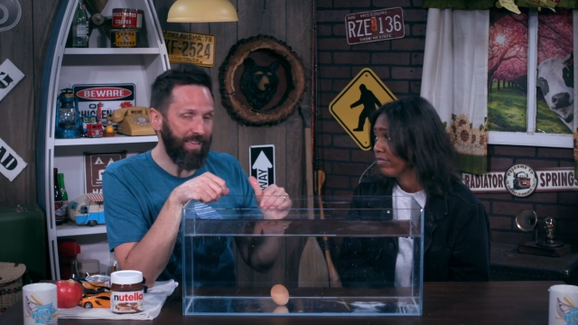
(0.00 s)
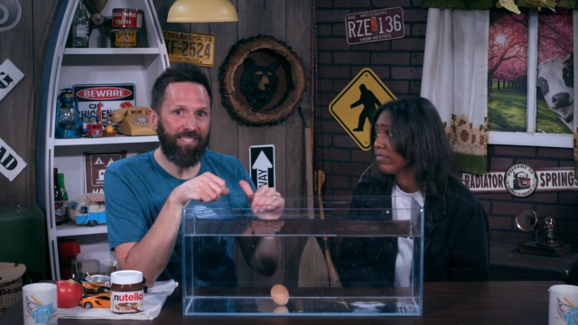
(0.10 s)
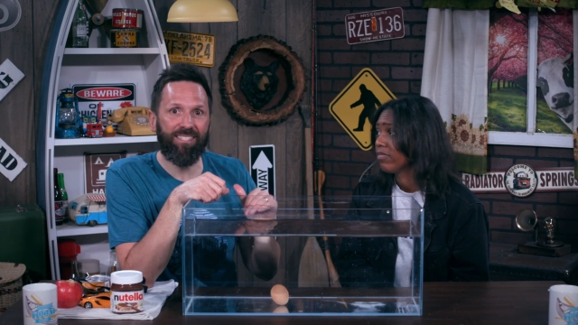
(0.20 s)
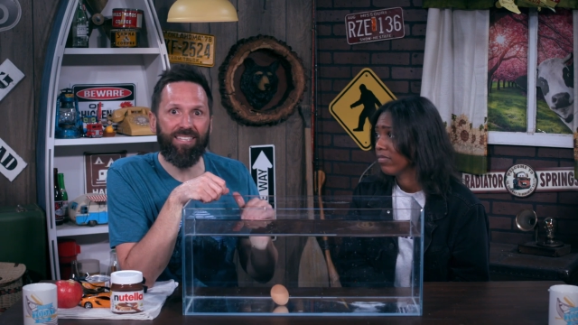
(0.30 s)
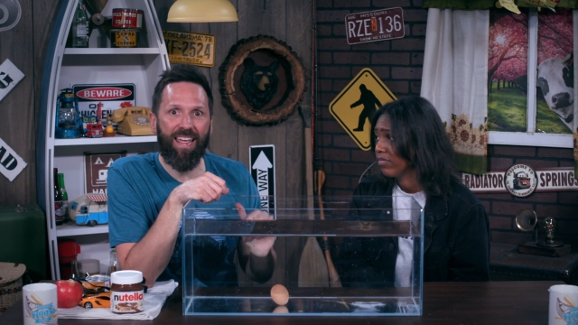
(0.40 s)
Speaker 1: they
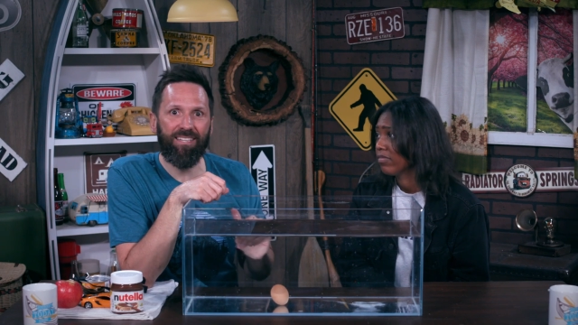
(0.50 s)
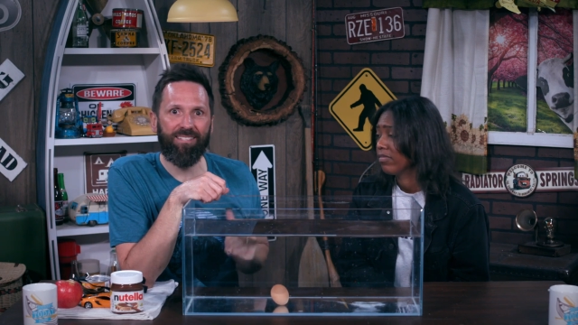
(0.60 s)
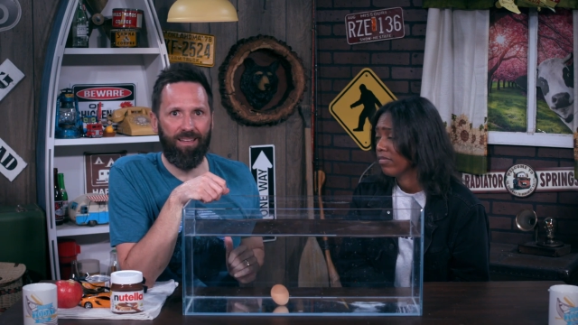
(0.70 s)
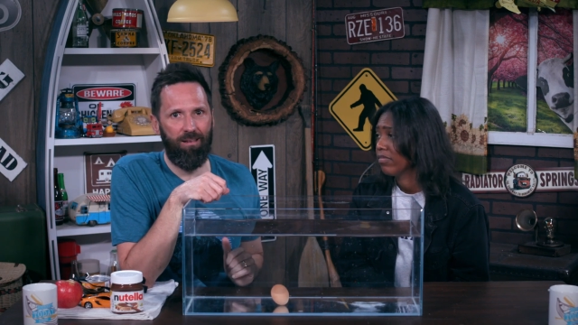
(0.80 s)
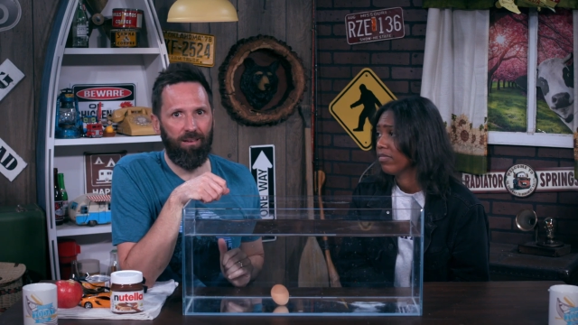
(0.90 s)
stay
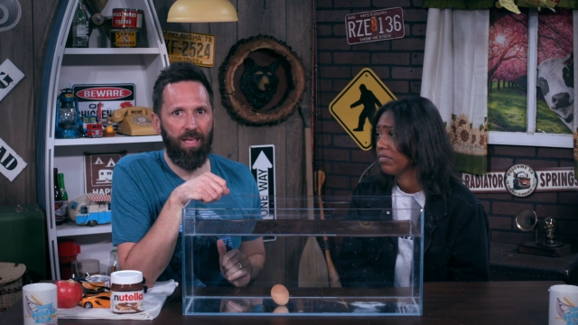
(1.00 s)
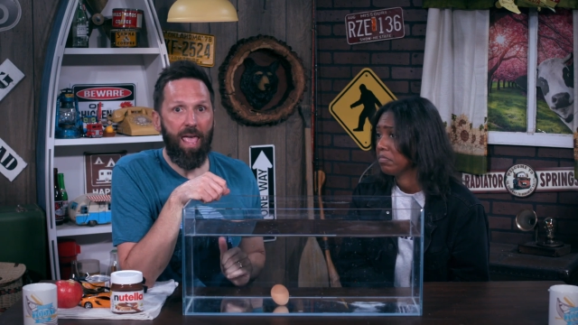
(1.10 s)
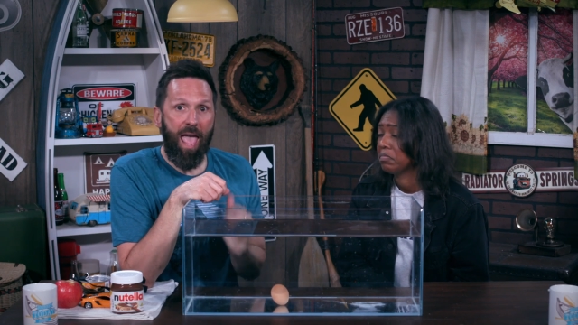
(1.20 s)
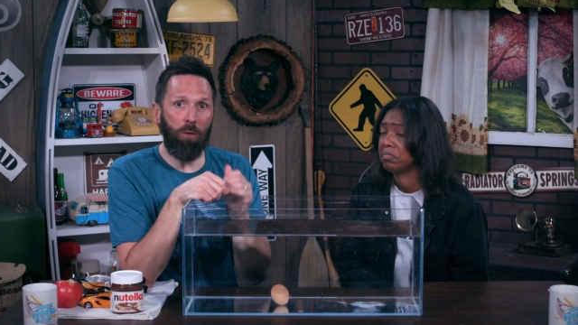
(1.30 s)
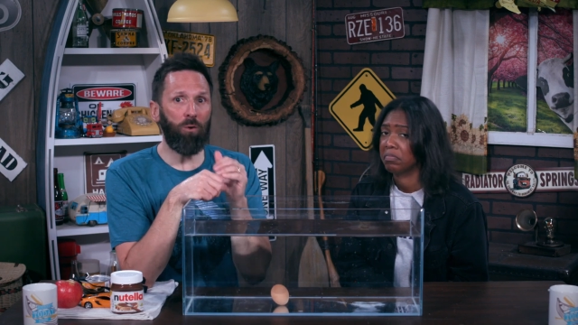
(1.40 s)
sunk.
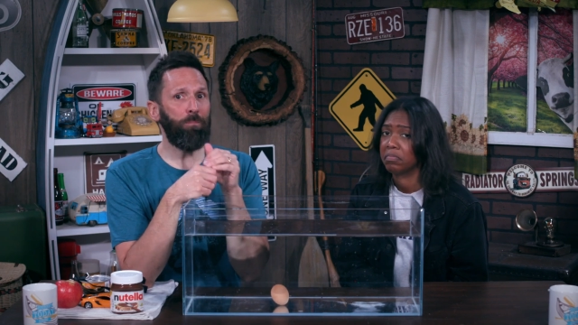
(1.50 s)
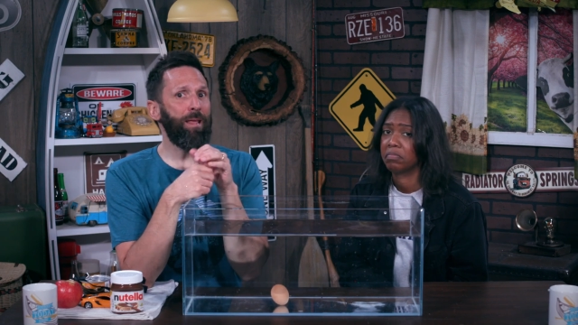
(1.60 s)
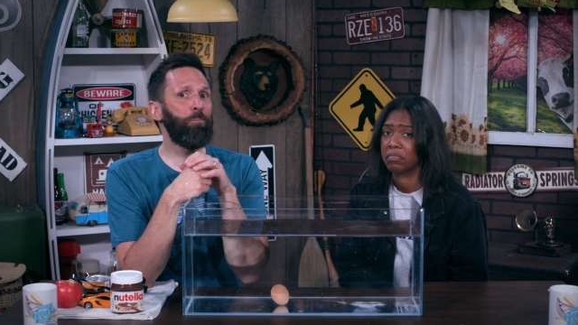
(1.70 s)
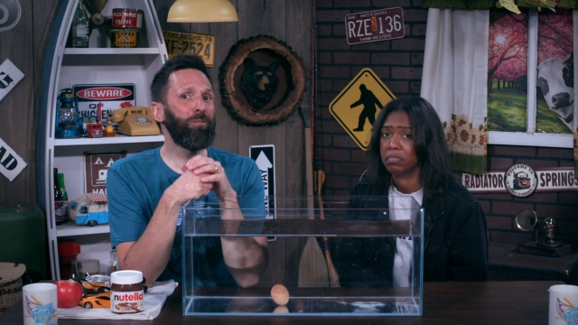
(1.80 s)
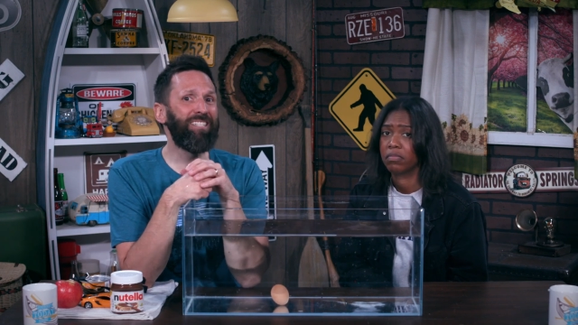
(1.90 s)
And when
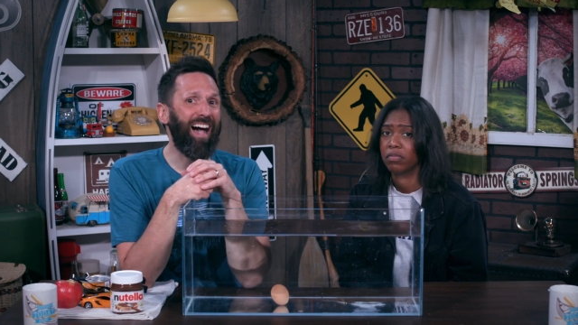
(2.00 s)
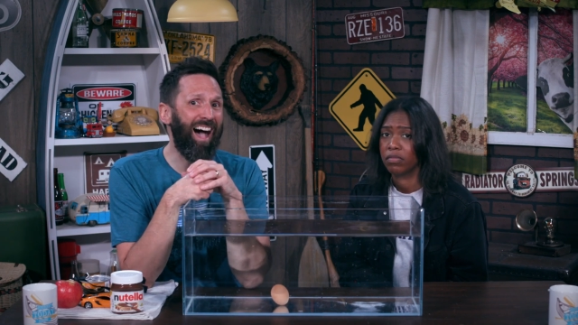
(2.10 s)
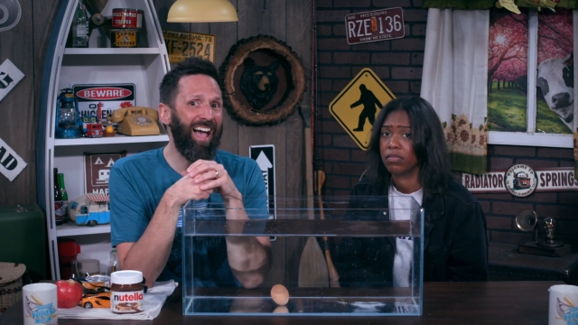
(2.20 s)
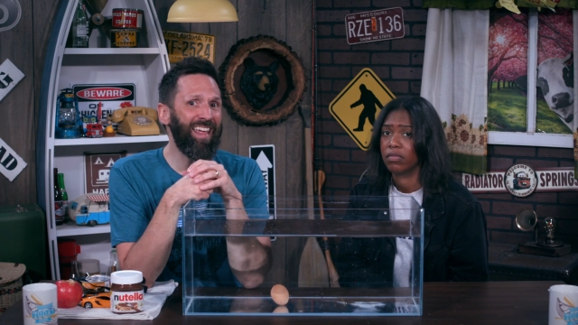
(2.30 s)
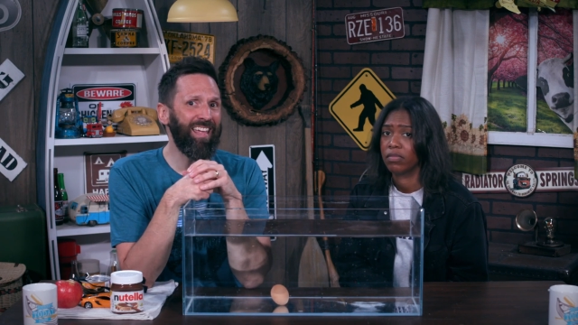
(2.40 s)
people
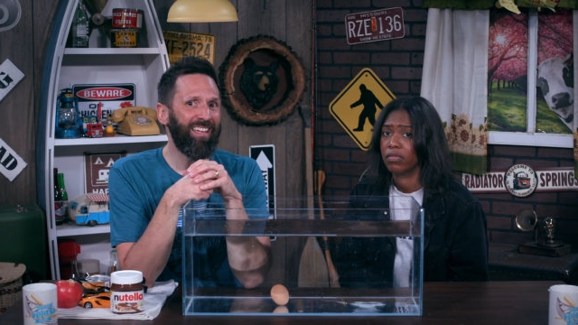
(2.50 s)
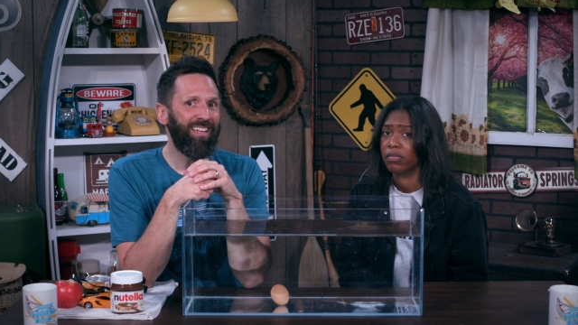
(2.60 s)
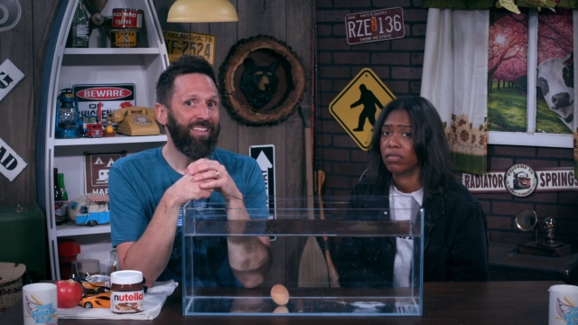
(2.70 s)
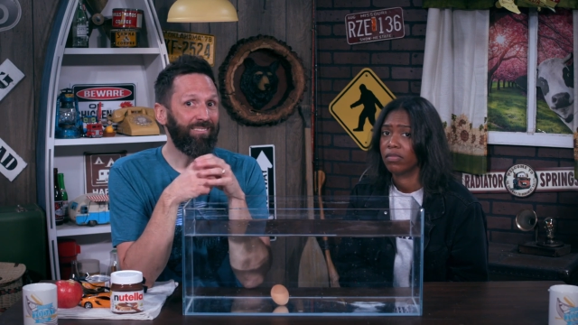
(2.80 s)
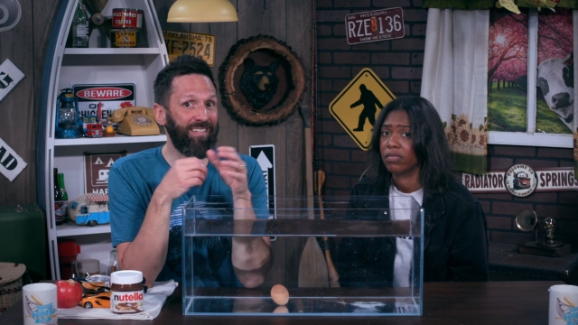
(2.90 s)
die,
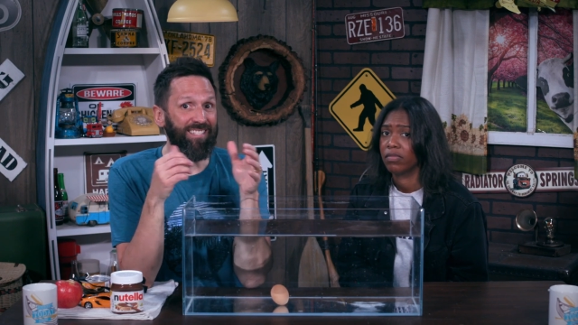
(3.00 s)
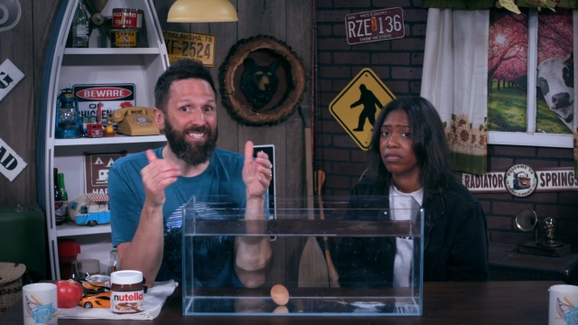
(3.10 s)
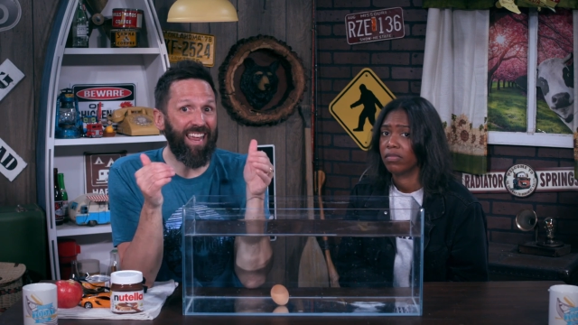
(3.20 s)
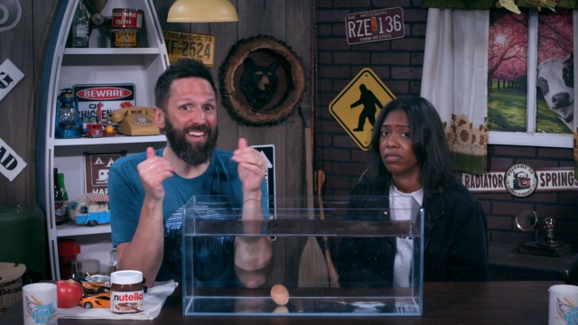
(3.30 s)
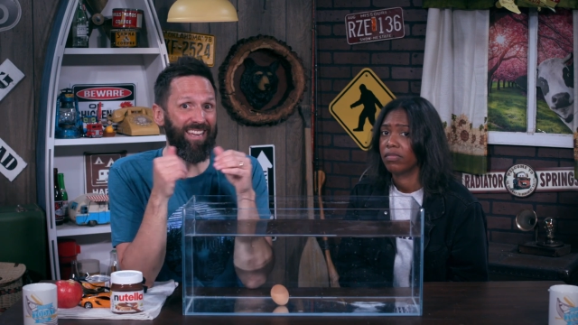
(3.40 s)
they
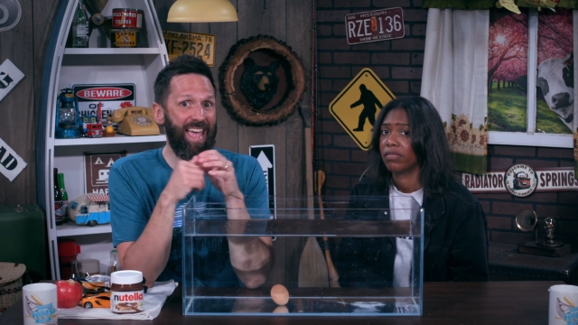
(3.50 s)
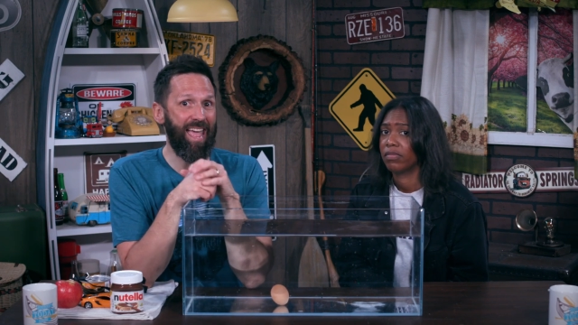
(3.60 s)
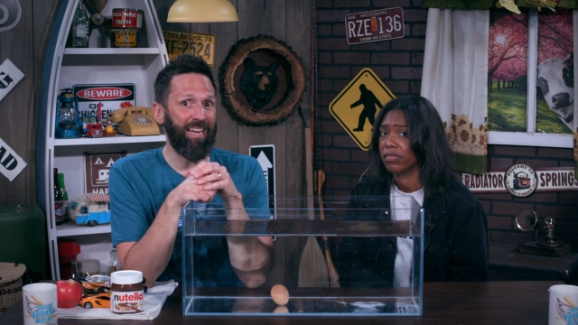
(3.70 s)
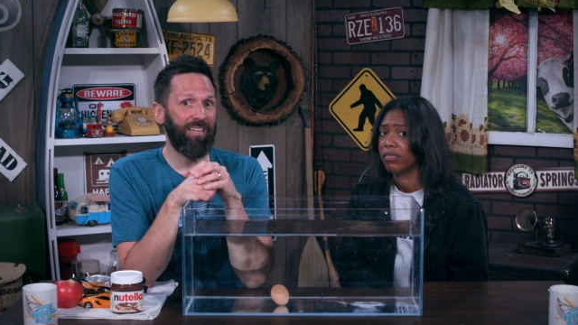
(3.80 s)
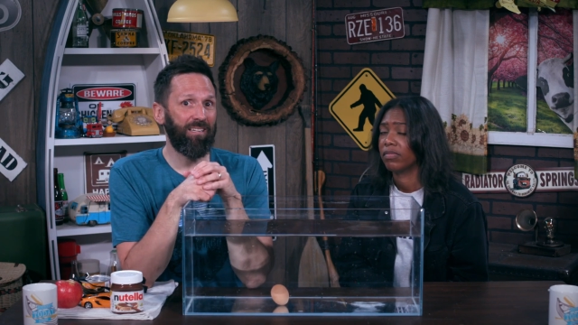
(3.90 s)
stay dead.